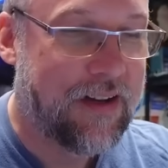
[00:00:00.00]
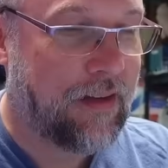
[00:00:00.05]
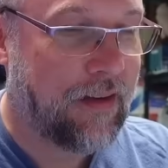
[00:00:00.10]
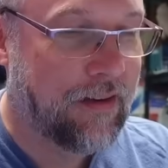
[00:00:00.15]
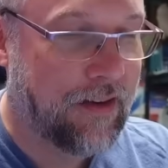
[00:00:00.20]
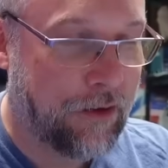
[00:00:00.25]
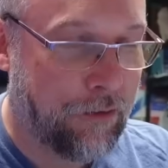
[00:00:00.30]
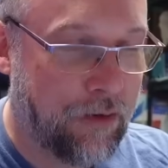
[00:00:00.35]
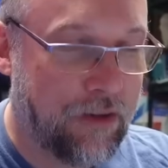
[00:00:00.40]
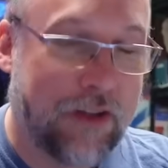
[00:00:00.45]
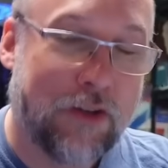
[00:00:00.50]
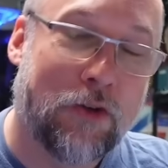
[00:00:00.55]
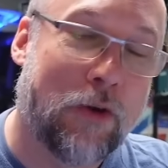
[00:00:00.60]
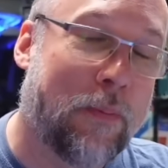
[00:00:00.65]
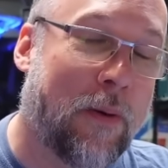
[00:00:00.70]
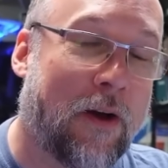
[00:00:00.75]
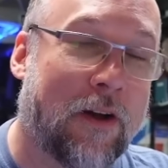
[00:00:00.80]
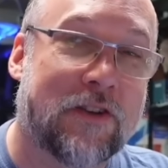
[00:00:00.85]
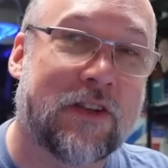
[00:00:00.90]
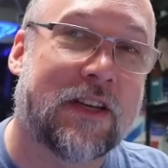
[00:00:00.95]
And I really do
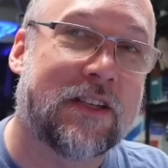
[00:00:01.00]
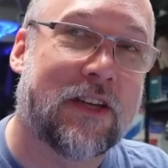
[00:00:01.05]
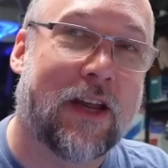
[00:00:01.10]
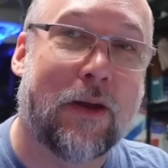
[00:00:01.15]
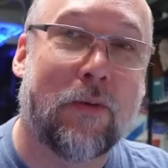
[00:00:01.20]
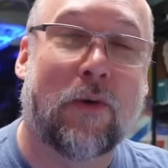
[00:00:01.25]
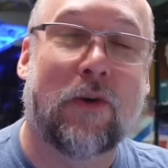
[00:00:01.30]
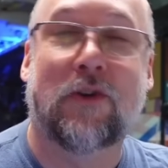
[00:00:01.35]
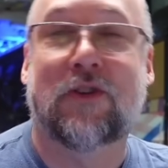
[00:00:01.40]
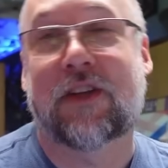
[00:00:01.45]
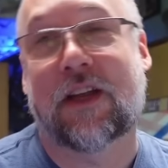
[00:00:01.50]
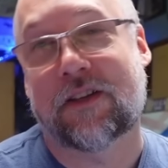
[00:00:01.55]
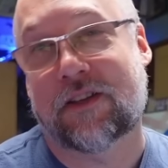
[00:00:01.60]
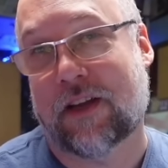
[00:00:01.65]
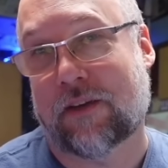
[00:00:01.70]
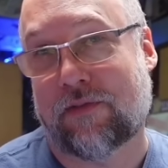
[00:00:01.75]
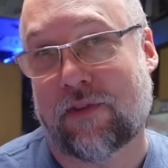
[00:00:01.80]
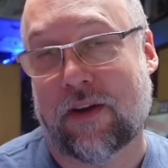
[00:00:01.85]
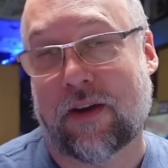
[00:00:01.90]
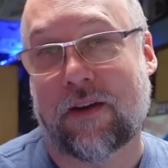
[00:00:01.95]
apologize to anyone who sent
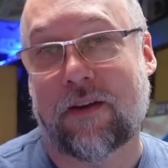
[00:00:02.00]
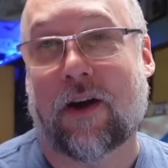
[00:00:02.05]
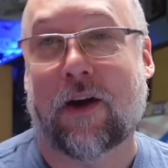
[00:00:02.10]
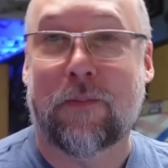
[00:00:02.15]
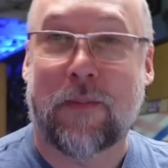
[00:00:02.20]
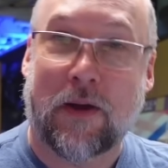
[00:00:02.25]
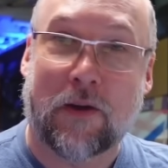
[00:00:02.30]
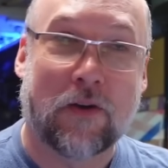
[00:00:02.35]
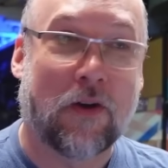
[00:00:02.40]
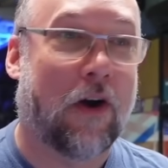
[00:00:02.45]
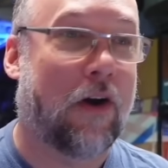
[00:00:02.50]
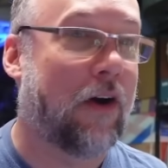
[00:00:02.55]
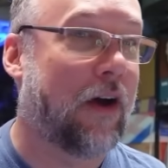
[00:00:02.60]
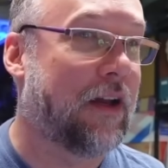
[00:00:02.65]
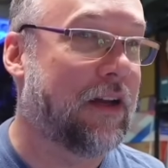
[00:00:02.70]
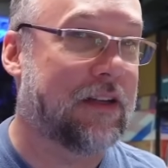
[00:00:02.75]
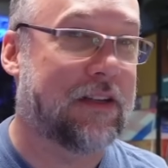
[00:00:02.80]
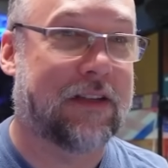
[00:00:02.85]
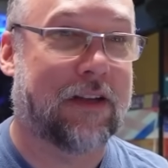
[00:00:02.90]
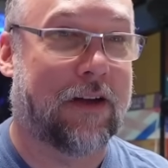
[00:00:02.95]
stuff in on mail call
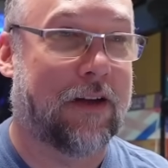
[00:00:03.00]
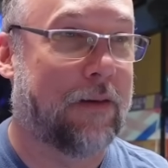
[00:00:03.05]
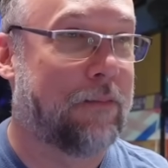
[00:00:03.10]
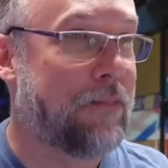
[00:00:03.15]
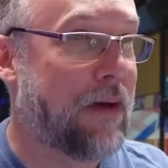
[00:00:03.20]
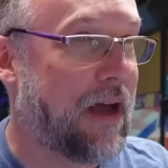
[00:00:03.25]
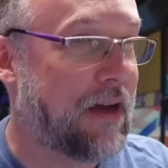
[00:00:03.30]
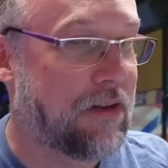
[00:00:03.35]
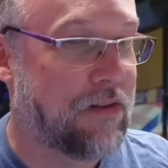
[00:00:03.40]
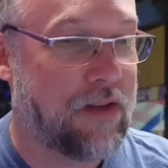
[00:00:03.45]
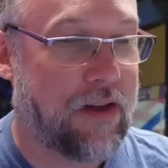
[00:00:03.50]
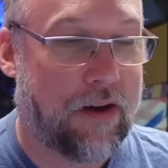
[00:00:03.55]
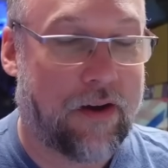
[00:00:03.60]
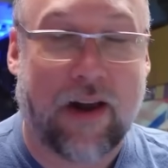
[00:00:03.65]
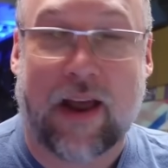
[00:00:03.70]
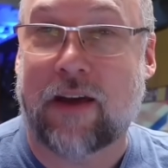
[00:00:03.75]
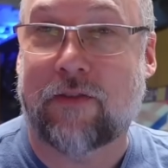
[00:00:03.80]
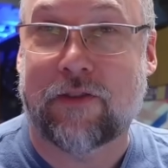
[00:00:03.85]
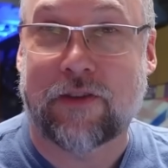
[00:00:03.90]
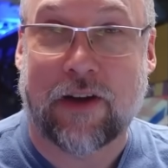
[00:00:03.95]
and it's back there
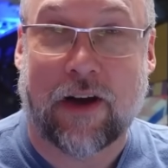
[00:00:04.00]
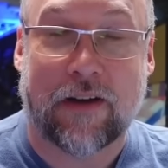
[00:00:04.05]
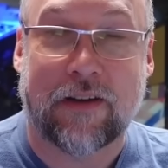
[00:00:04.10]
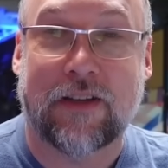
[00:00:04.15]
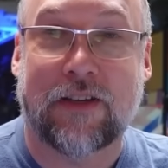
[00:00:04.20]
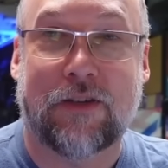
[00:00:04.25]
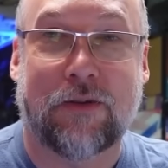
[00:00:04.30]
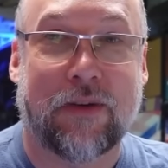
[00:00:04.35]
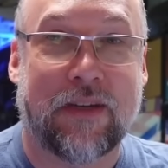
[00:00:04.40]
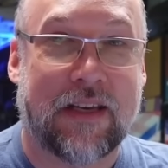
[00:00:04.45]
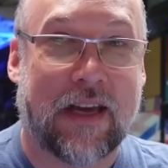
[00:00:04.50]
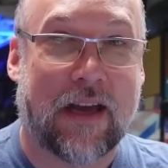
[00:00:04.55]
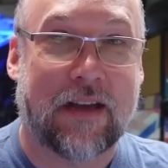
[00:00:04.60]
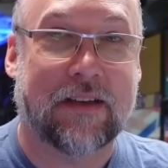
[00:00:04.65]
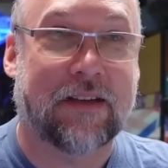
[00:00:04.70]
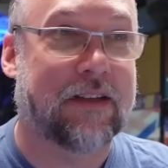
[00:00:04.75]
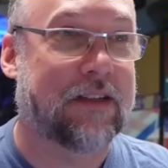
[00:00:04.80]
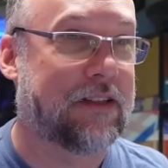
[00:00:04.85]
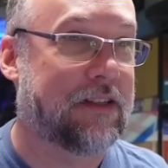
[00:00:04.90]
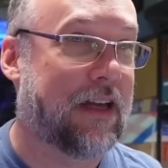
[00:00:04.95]
and I haven't gotten it to it yet
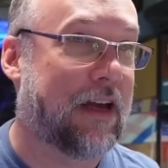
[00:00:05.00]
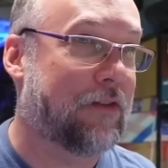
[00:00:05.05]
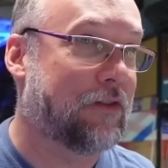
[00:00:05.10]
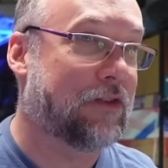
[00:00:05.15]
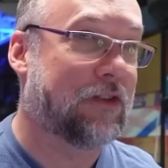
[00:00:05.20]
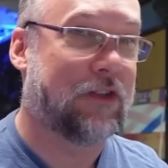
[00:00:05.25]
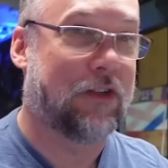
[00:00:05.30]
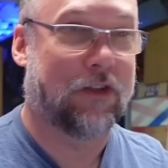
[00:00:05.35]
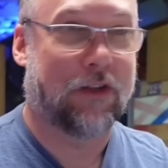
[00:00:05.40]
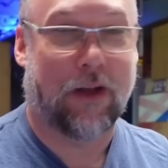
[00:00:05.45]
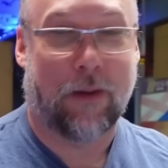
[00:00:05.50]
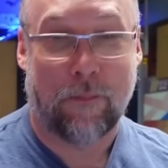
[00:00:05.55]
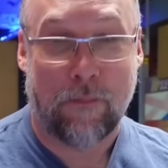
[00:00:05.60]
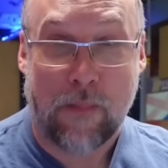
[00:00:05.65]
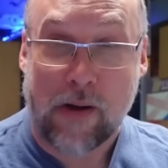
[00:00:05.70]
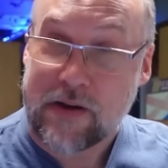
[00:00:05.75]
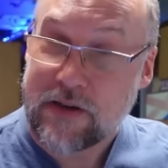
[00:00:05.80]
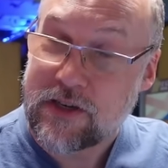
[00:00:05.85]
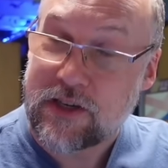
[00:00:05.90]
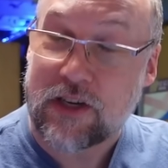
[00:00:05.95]
because, yeah, there's still a
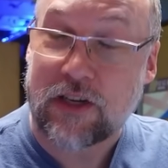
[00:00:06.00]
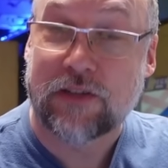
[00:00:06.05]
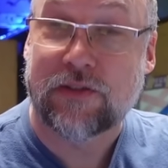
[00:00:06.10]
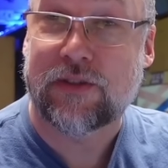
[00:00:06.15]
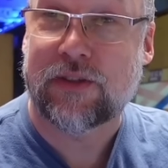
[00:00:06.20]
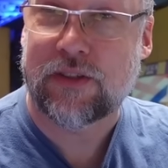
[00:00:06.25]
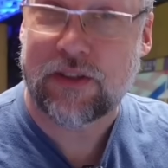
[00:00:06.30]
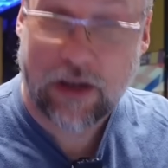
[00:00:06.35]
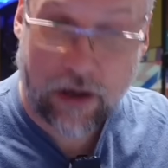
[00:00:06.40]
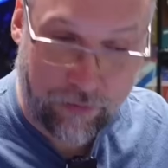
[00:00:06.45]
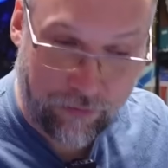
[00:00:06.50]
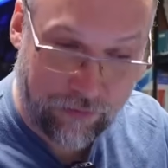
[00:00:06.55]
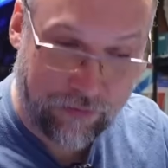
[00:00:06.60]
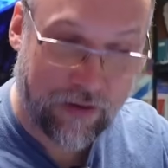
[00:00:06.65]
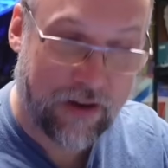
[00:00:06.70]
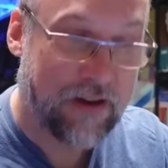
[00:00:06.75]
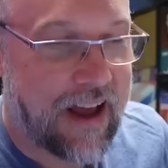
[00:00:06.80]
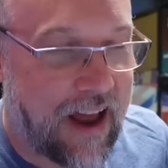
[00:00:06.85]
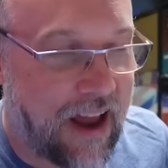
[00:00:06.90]
bunch of stuff.